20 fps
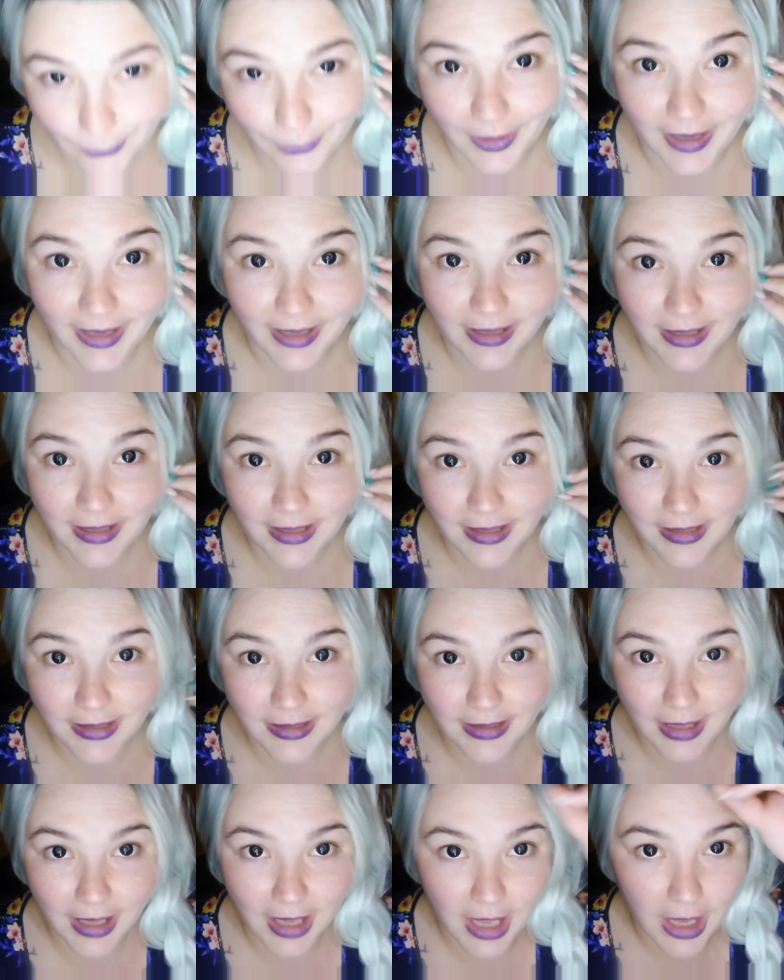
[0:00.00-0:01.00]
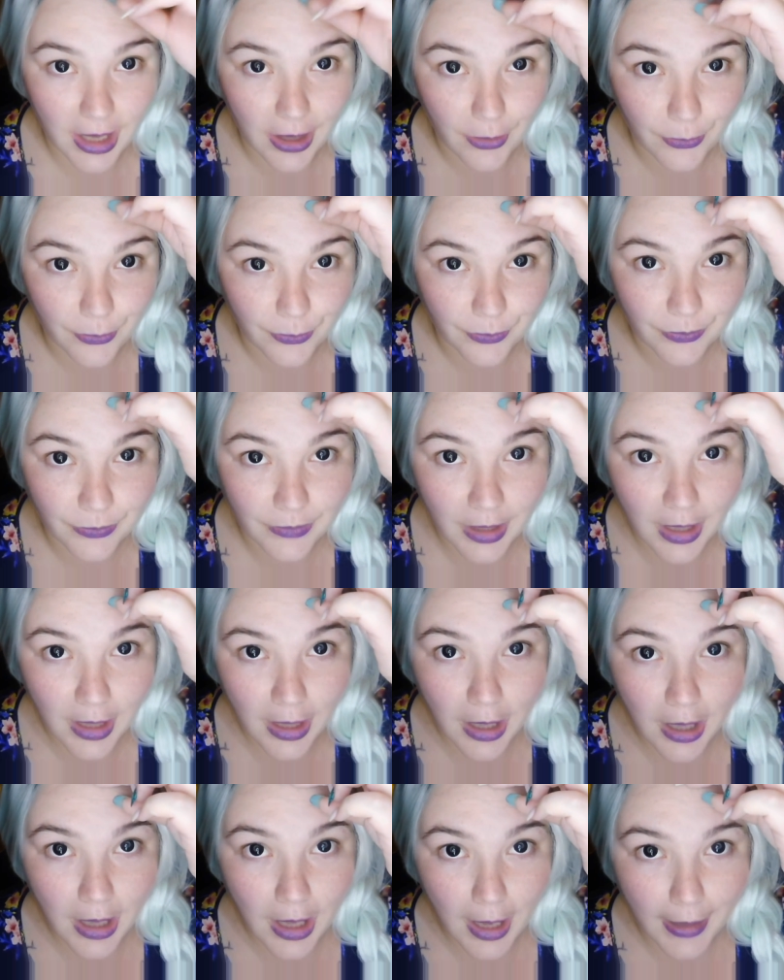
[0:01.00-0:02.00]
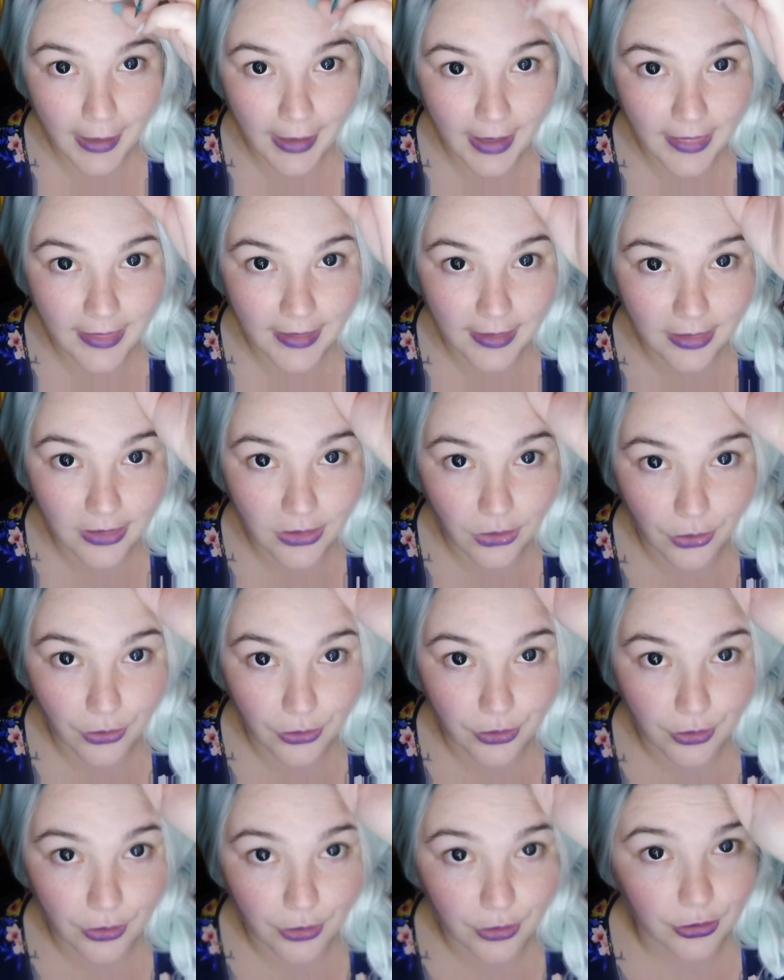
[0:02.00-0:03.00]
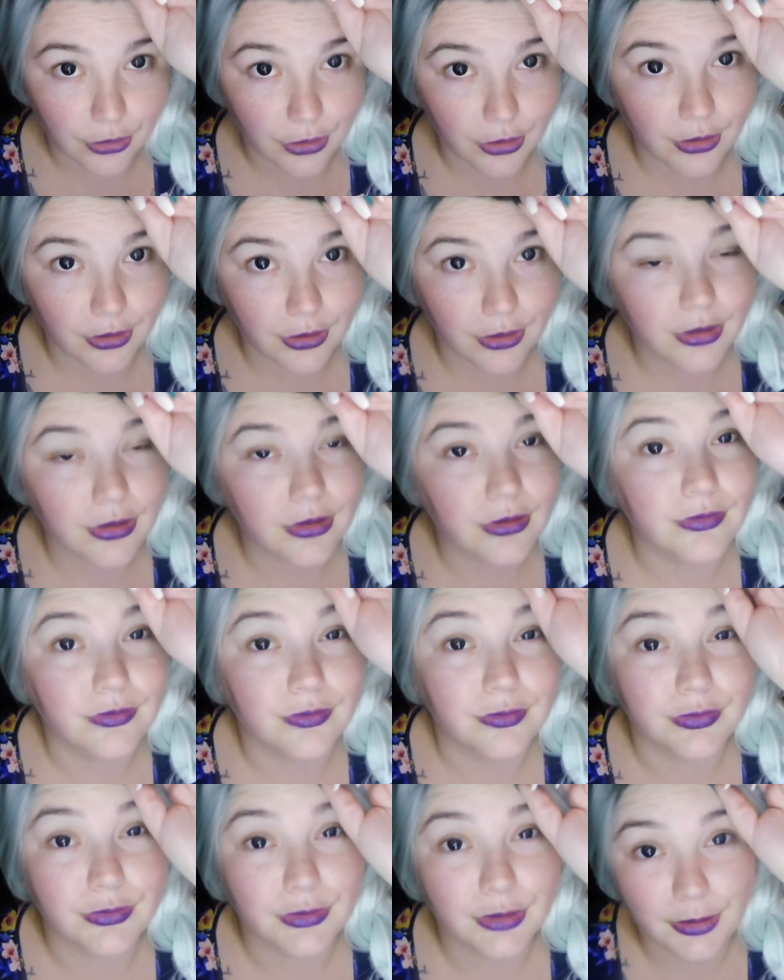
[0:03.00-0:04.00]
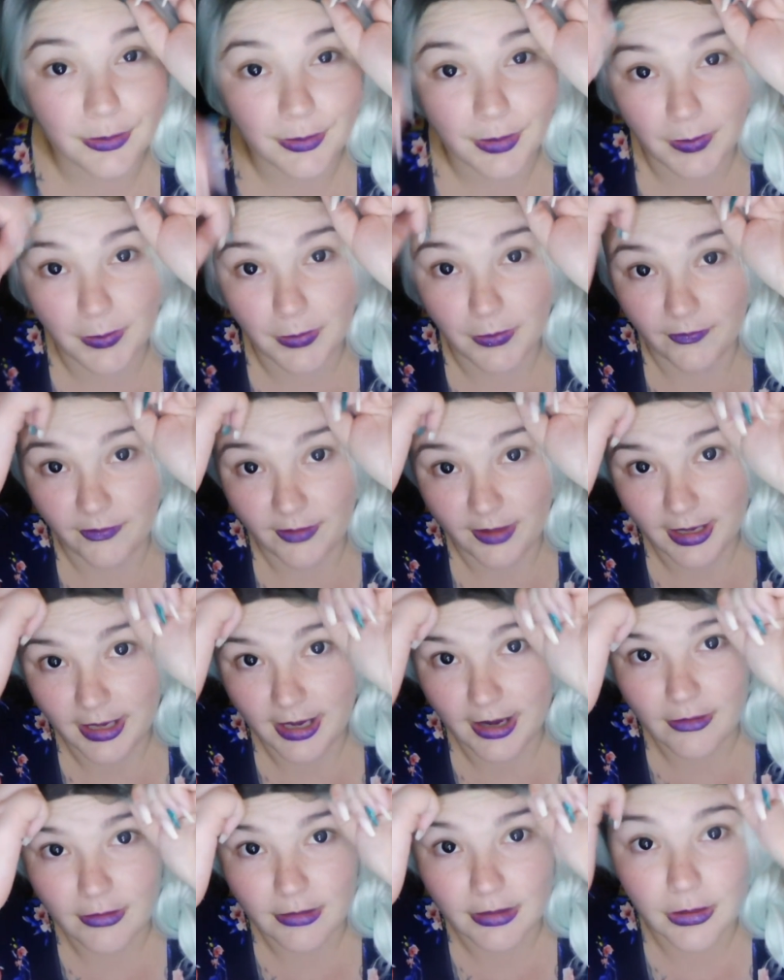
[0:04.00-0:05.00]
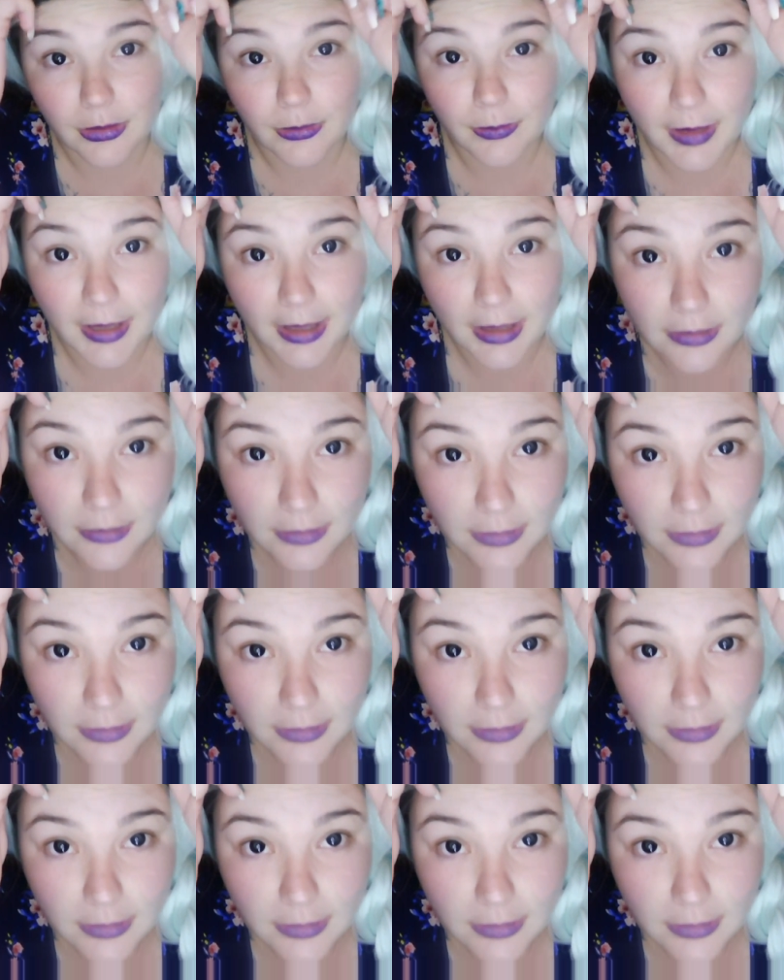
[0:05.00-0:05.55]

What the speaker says: wig. Again, this does look, I'm gonna move that down a little bit.